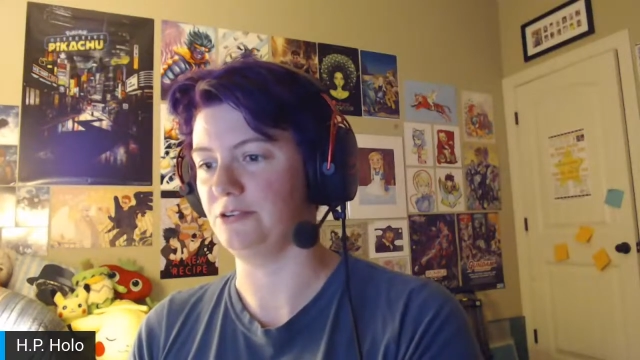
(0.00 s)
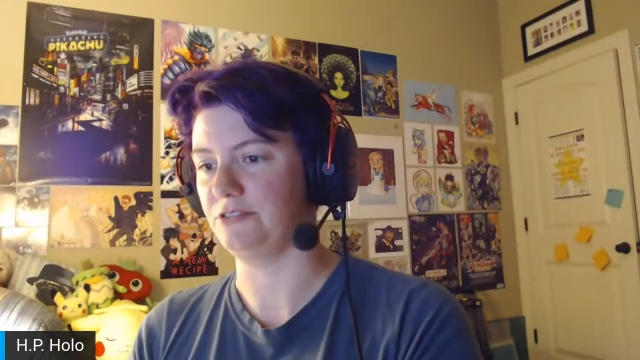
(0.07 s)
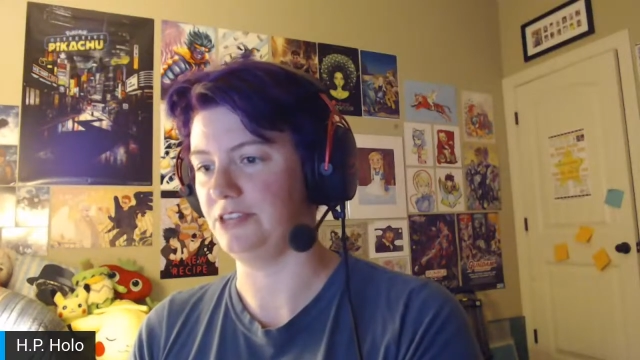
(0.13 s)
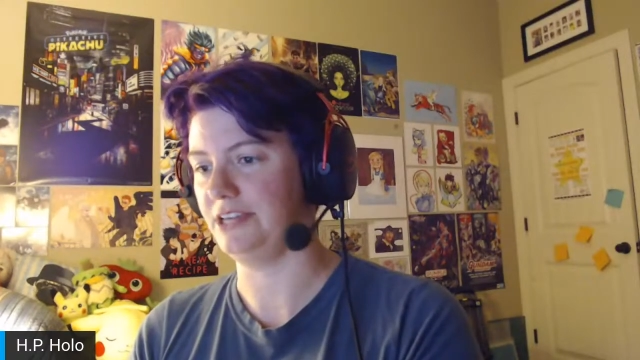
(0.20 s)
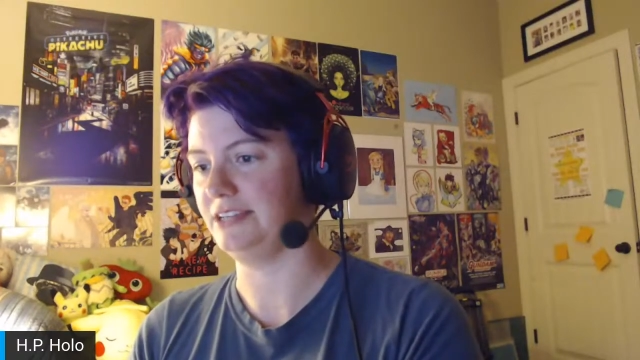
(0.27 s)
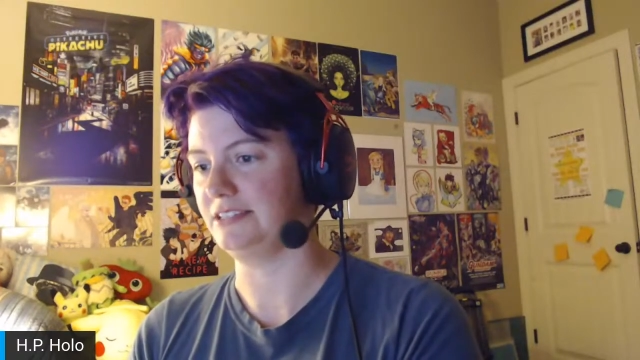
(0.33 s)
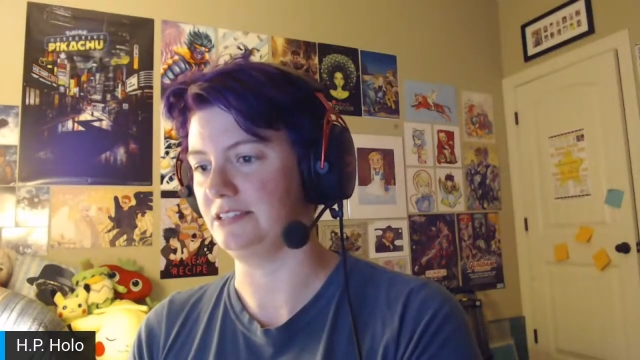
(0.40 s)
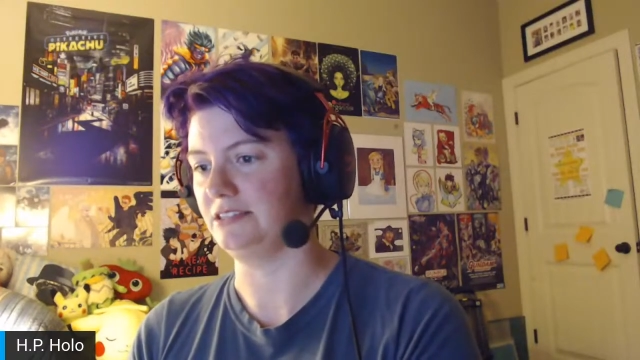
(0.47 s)

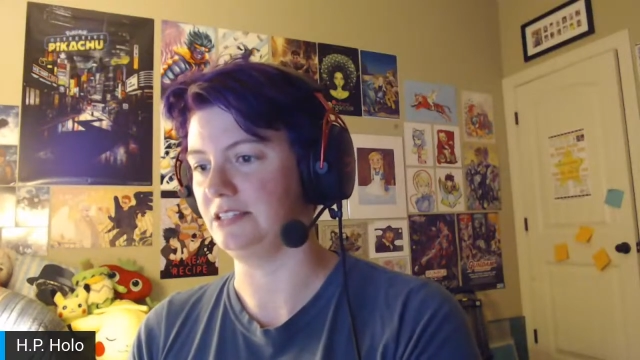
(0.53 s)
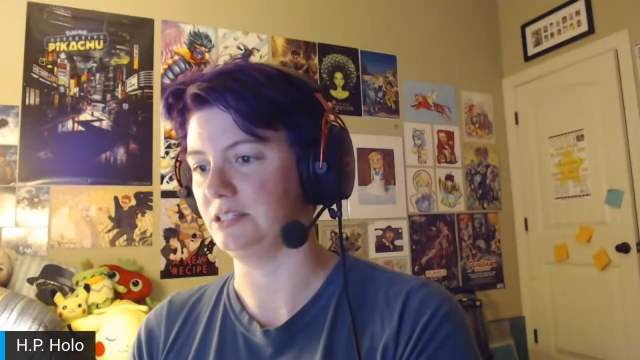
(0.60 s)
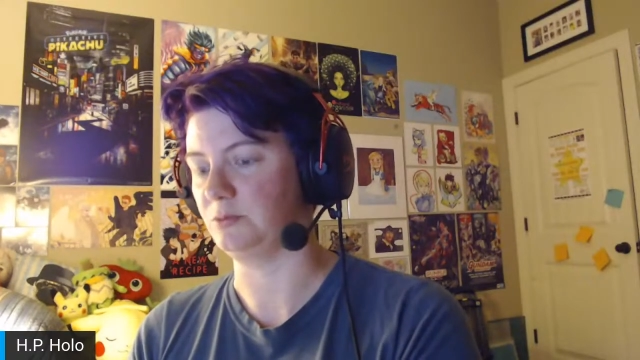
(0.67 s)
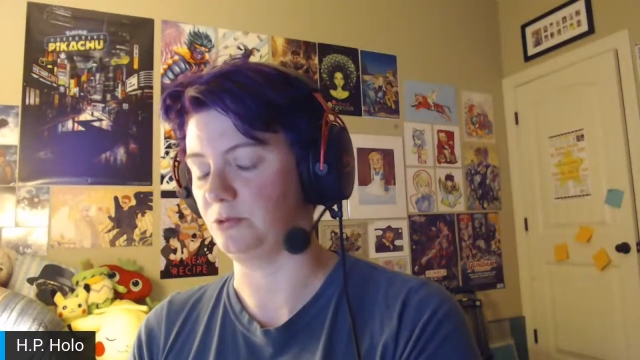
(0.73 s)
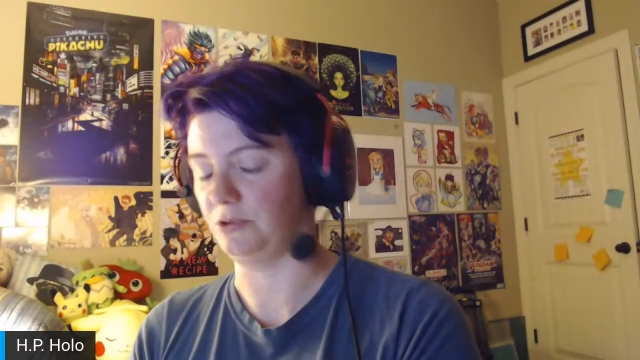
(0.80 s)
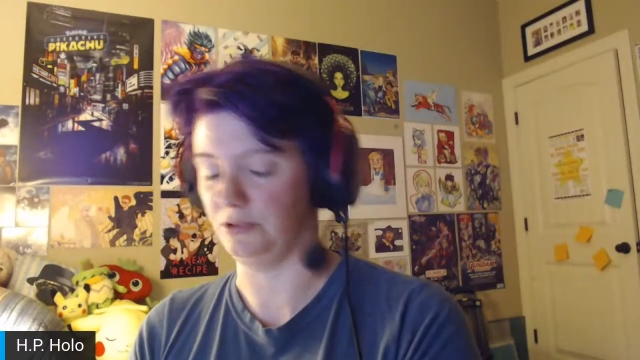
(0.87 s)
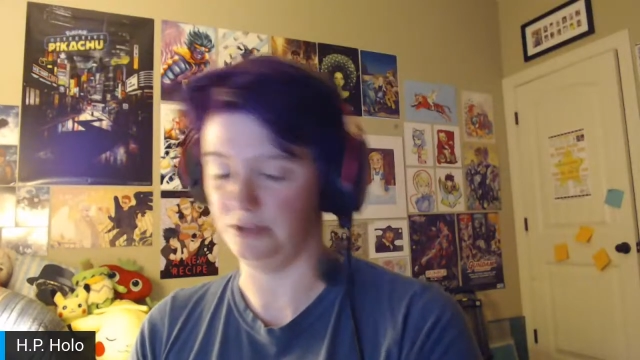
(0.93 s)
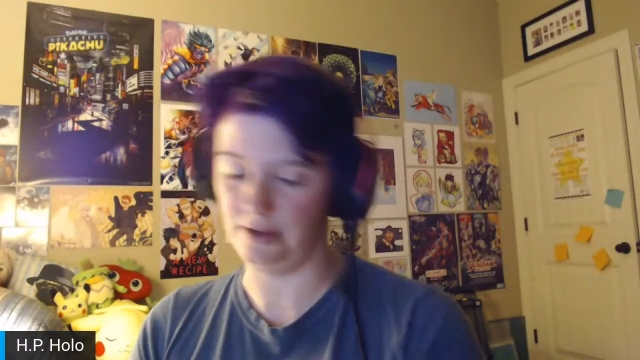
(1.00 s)
things in this
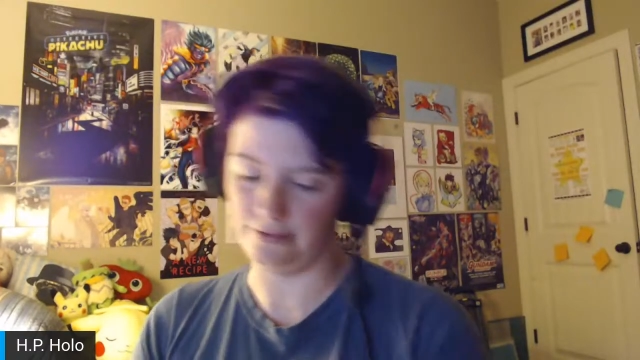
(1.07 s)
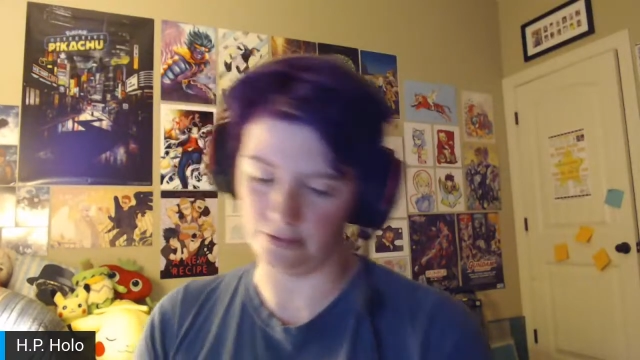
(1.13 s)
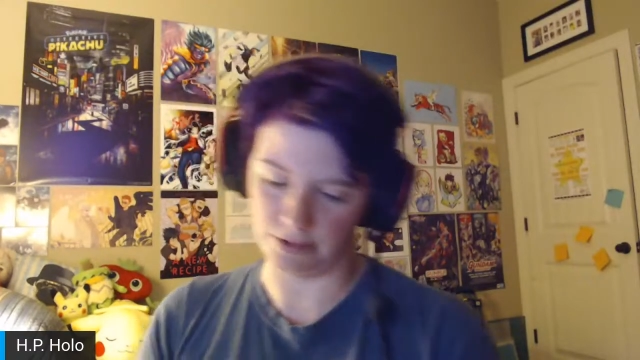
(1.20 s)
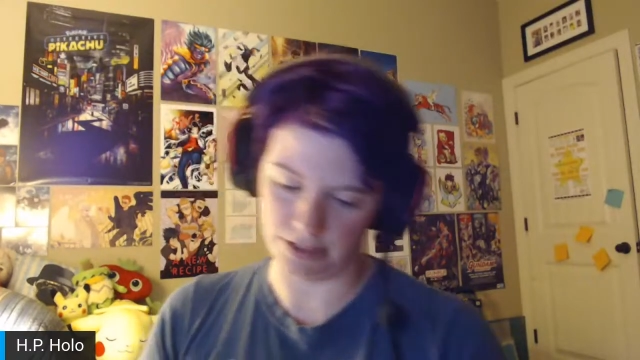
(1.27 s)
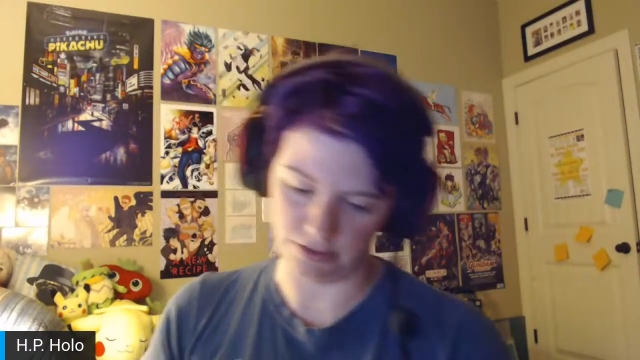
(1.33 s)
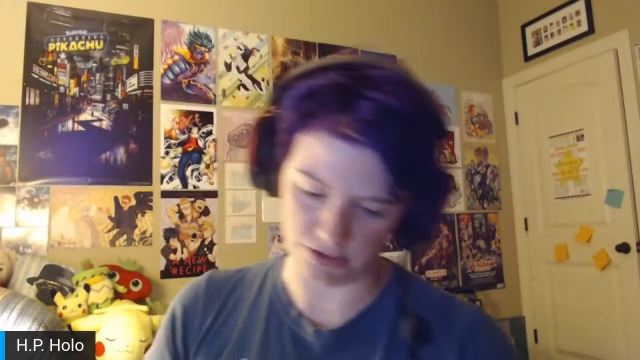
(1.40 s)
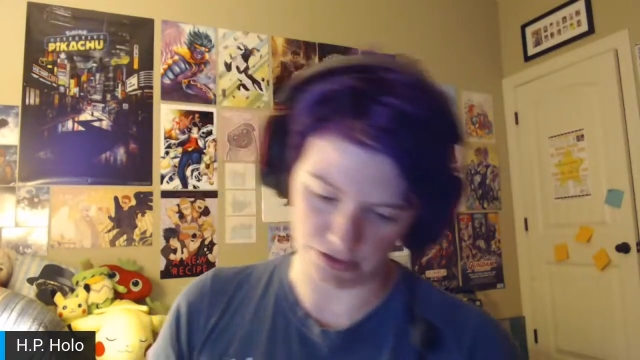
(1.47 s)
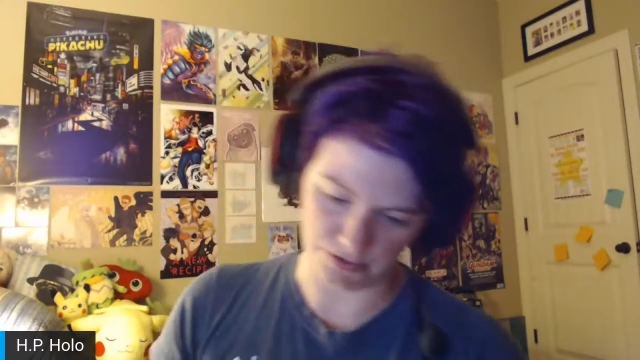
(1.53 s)
world. Nova, what
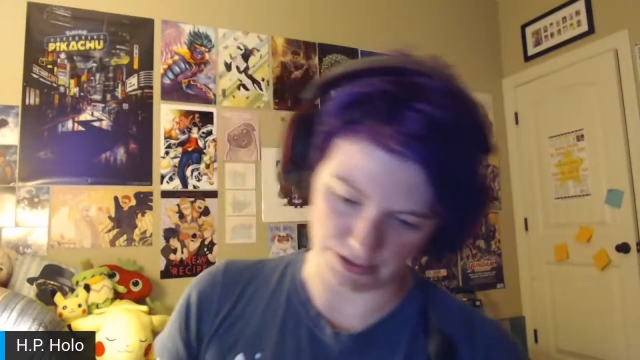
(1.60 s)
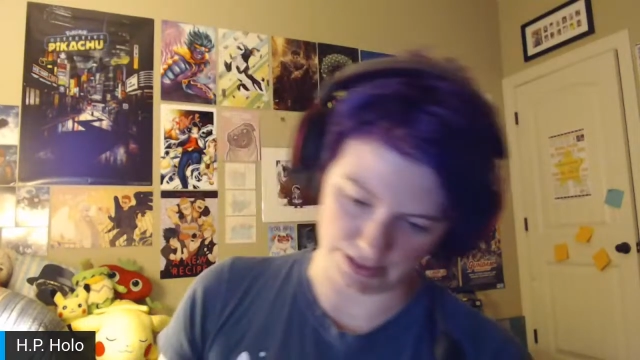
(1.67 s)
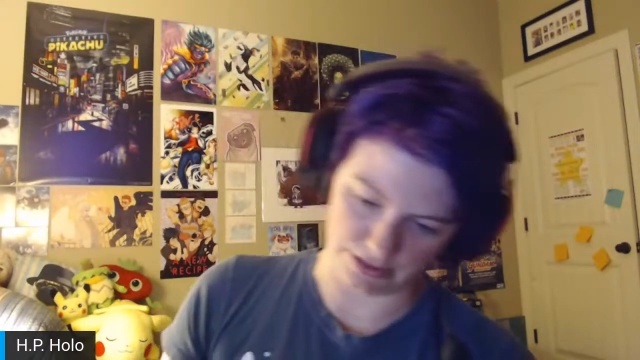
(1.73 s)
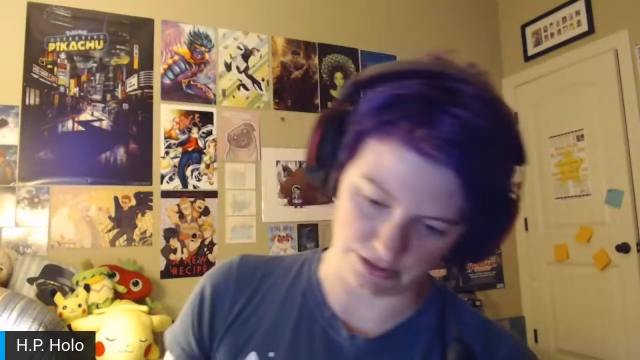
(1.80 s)
are you doing?